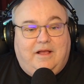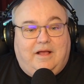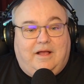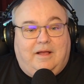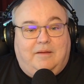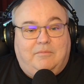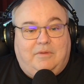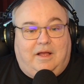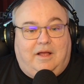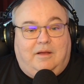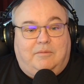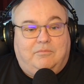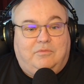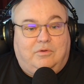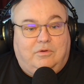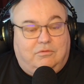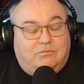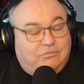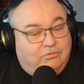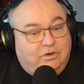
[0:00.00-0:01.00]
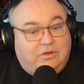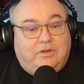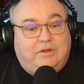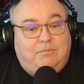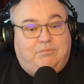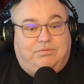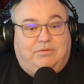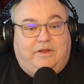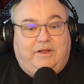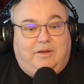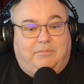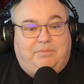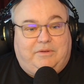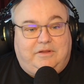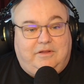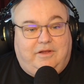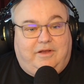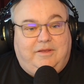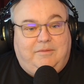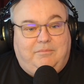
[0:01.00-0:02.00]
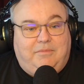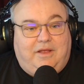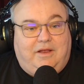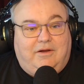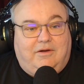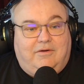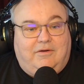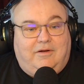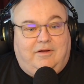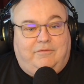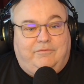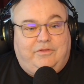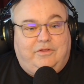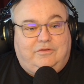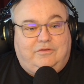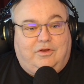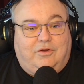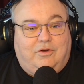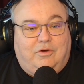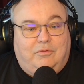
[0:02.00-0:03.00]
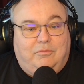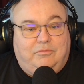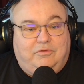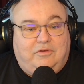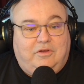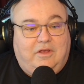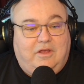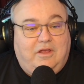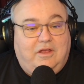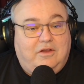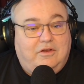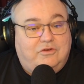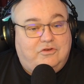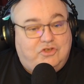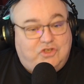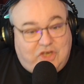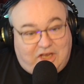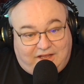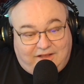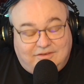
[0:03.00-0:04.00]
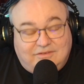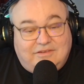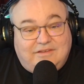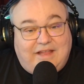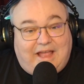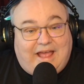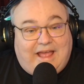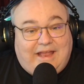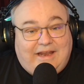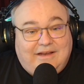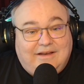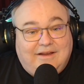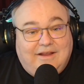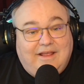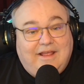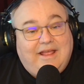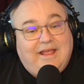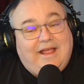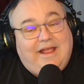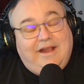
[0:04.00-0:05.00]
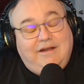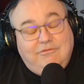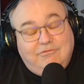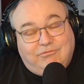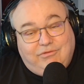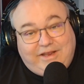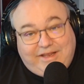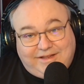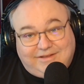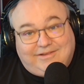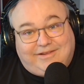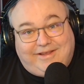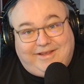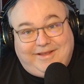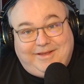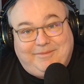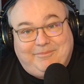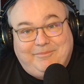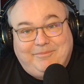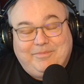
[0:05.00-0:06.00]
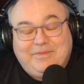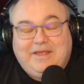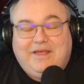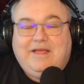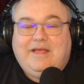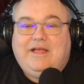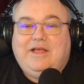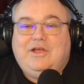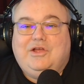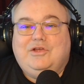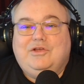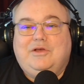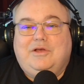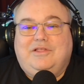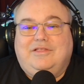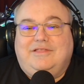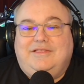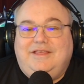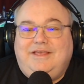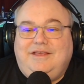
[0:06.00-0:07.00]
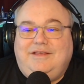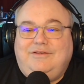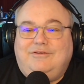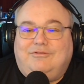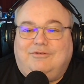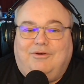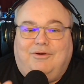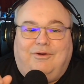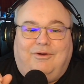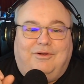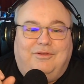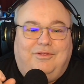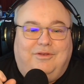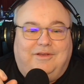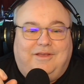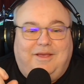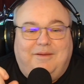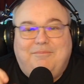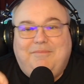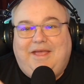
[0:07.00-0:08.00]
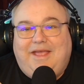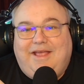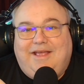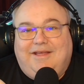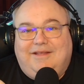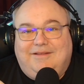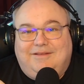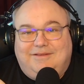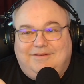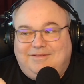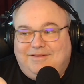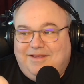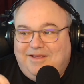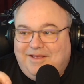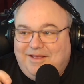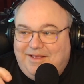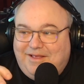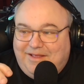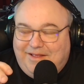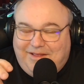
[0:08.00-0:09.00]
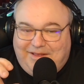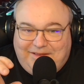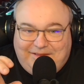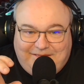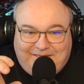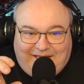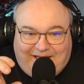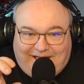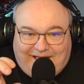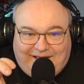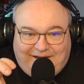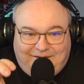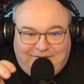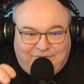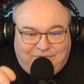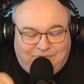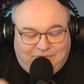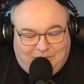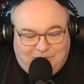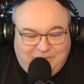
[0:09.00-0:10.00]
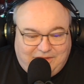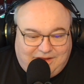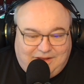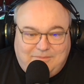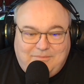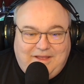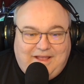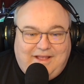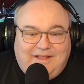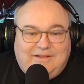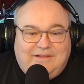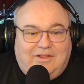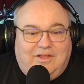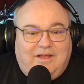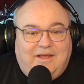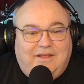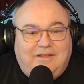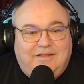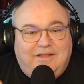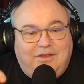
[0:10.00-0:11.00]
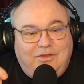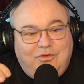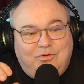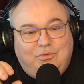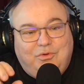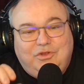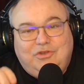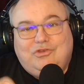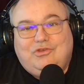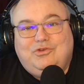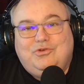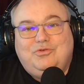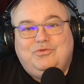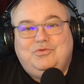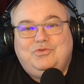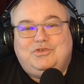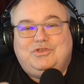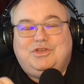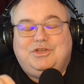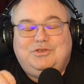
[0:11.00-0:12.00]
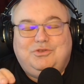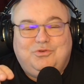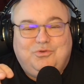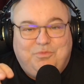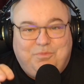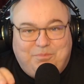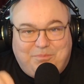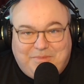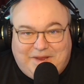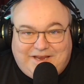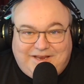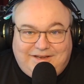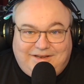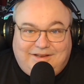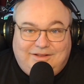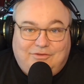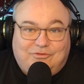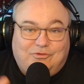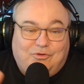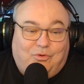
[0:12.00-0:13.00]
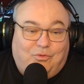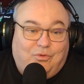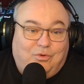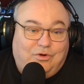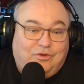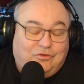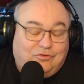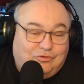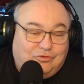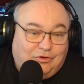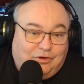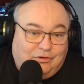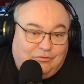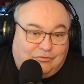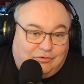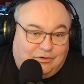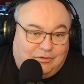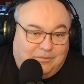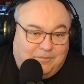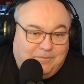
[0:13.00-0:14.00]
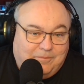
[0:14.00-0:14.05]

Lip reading: I'm going to really bring up a nightmare of the terms checkstat and reclaim. These are the commands that from the command line that you would use to do maintenance on a server.